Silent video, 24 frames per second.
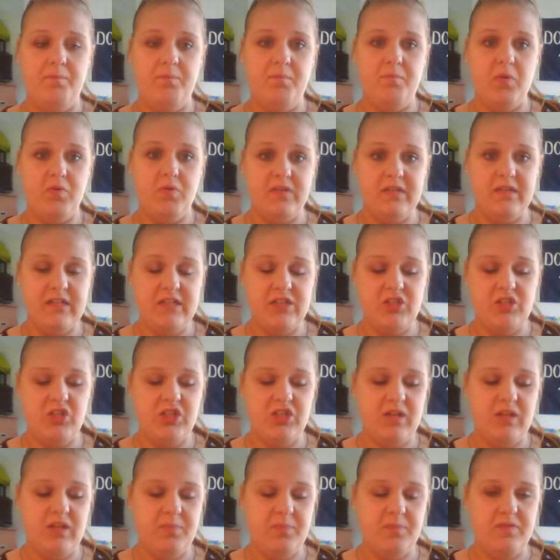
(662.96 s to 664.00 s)
protein
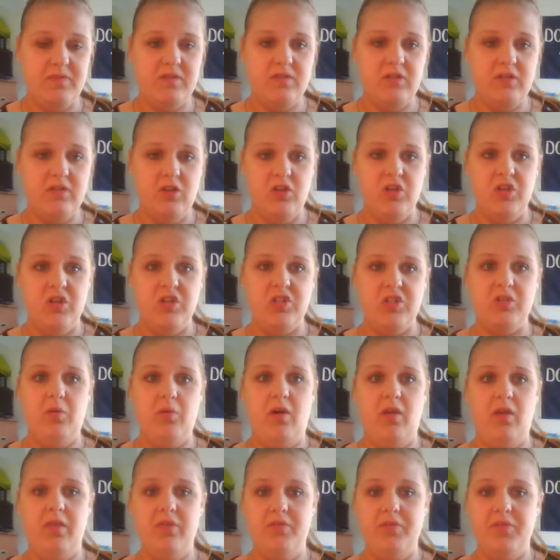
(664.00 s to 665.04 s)
chips. So
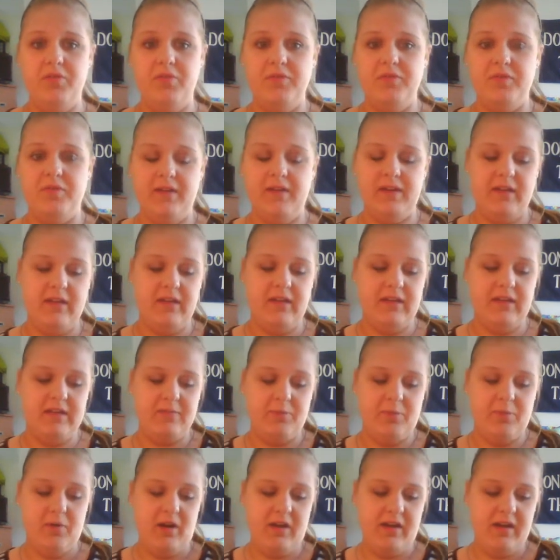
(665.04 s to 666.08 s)
all of those various
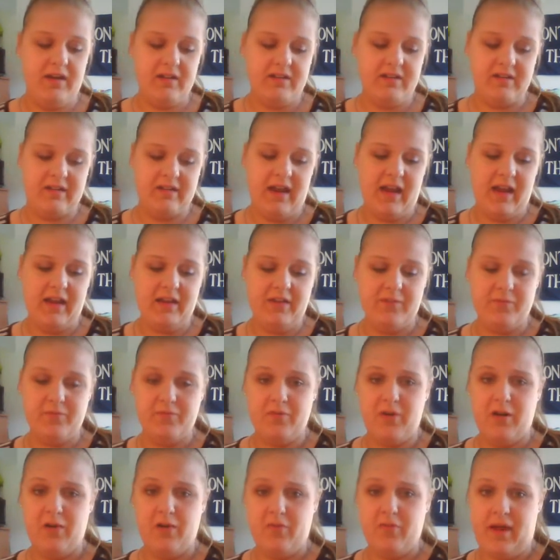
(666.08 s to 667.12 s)
products kind of
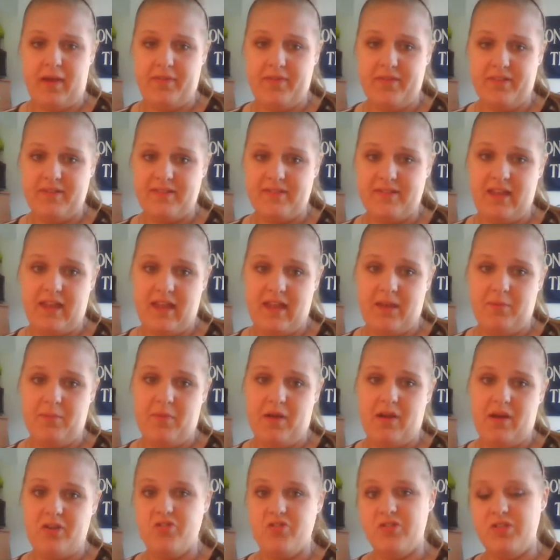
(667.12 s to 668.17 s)
run around the same
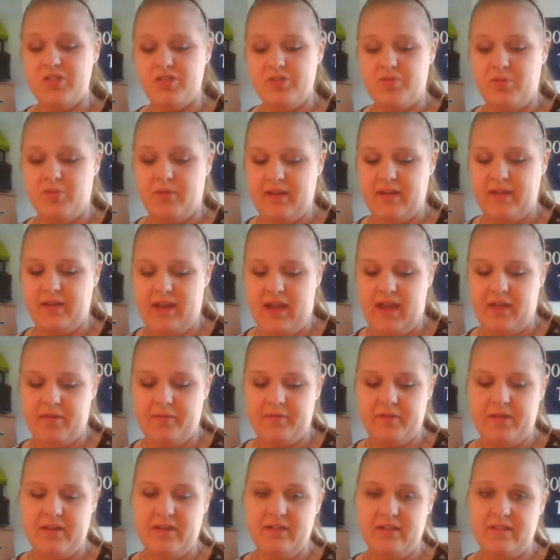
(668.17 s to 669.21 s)
120
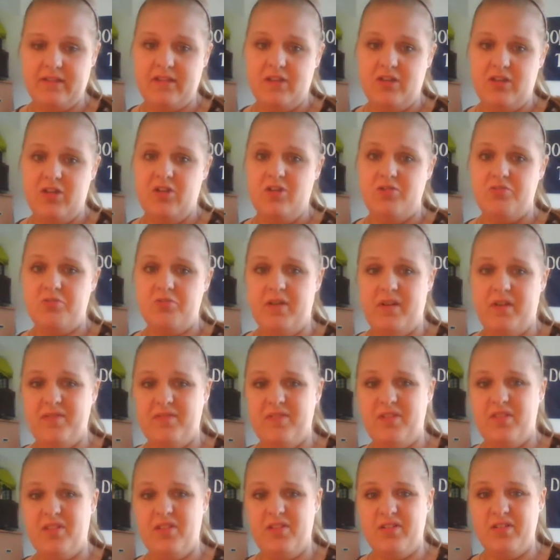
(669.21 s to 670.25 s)
calories,
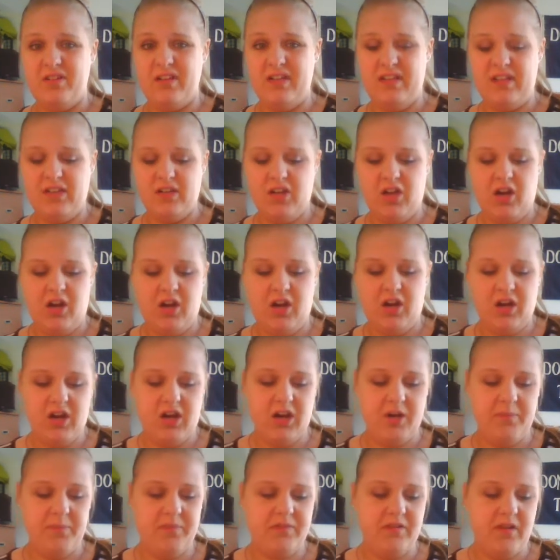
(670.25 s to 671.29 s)
12 to 13
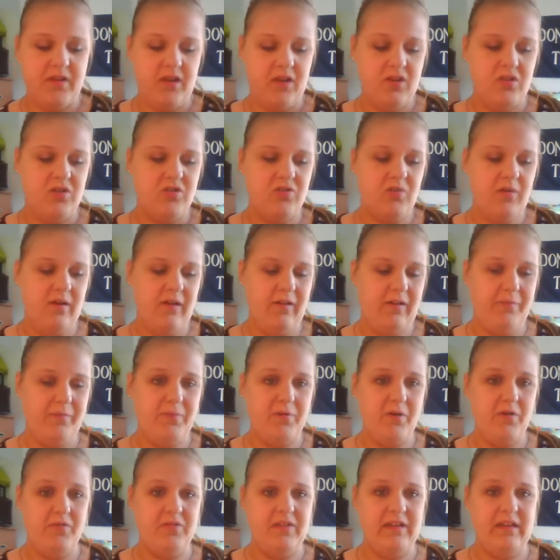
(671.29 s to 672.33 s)
carbs, 12
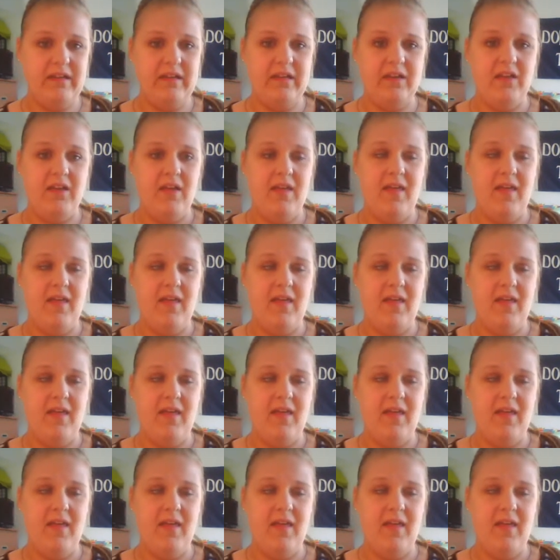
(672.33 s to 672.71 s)
protein.